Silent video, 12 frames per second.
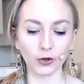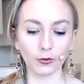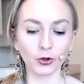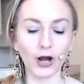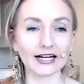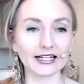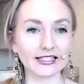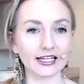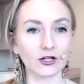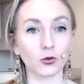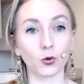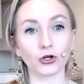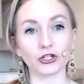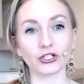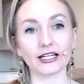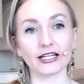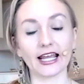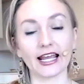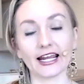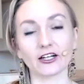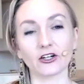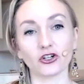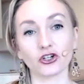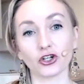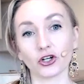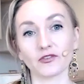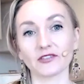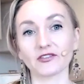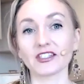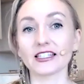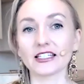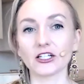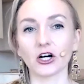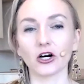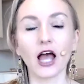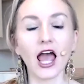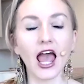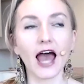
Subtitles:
practicing in order to gain nerves of steel.